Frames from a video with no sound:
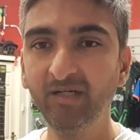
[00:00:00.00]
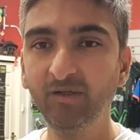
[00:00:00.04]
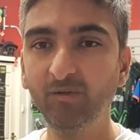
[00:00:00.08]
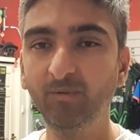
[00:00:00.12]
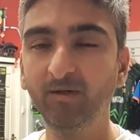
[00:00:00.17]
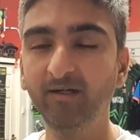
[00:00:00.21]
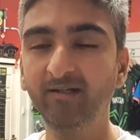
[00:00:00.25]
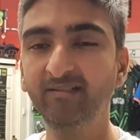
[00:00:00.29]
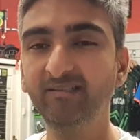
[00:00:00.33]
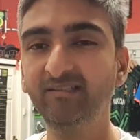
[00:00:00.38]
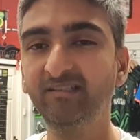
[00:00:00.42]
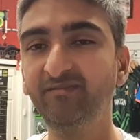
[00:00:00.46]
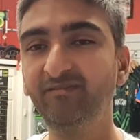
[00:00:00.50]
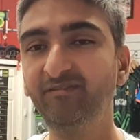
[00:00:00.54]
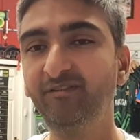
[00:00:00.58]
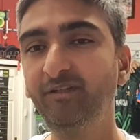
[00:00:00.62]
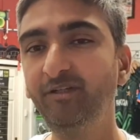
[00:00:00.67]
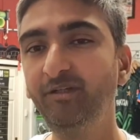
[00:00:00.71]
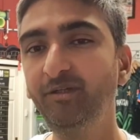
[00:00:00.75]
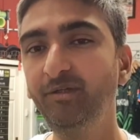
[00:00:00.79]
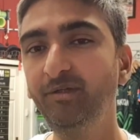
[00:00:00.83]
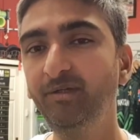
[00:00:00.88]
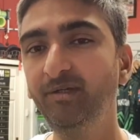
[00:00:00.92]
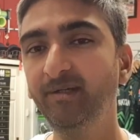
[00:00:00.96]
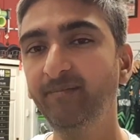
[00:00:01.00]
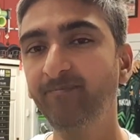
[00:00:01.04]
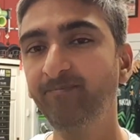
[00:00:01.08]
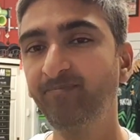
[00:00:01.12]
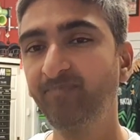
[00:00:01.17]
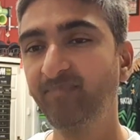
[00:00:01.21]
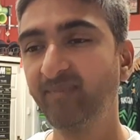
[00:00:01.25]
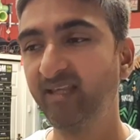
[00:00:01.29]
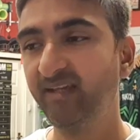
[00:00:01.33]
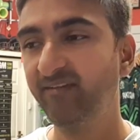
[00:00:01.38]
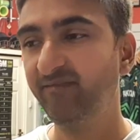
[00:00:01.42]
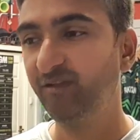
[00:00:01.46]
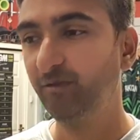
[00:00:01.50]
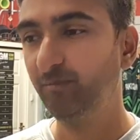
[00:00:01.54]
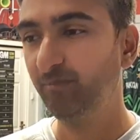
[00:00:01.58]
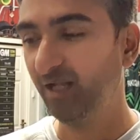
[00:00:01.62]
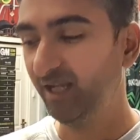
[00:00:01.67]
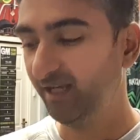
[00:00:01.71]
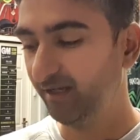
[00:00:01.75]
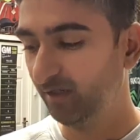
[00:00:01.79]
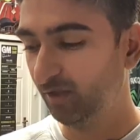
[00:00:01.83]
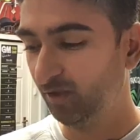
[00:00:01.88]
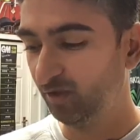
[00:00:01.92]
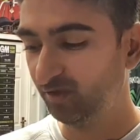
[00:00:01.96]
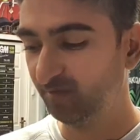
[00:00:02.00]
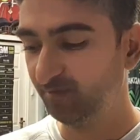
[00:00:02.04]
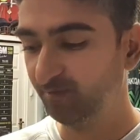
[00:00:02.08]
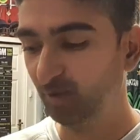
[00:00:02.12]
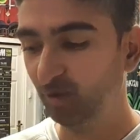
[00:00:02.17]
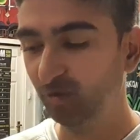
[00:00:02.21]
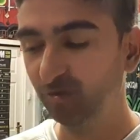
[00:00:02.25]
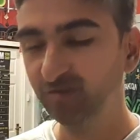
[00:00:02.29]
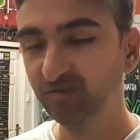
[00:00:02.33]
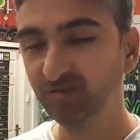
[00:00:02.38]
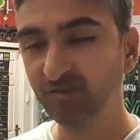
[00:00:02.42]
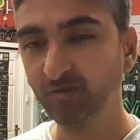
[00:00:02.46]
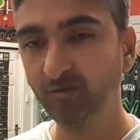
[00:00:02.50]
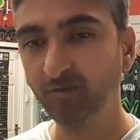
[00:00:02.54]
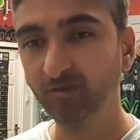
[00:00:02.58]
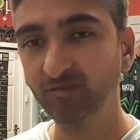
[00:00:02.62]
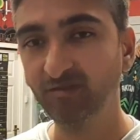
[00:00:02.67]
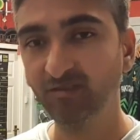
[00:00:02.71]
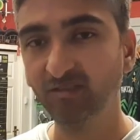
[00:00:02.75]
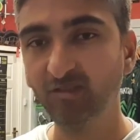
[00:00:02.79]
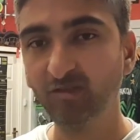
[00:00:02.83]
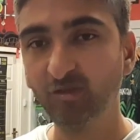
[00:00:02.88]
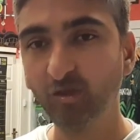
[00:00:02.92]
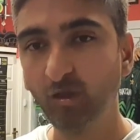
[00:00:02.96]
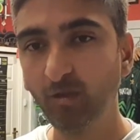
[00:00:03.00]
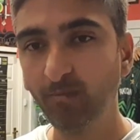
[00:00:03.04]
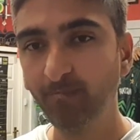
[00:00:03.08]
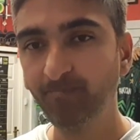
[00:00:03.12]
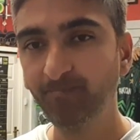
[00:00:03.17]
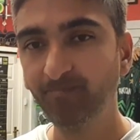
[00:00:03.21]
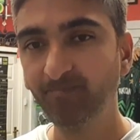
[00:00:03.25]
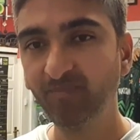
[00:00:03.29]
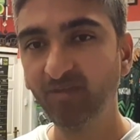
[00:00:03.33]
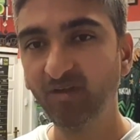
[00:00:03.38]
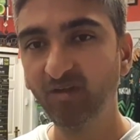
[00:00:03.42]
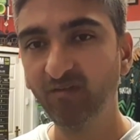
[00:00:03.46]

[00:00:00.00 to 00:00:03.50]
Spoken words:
Whereas if you play a lot of balls towards the top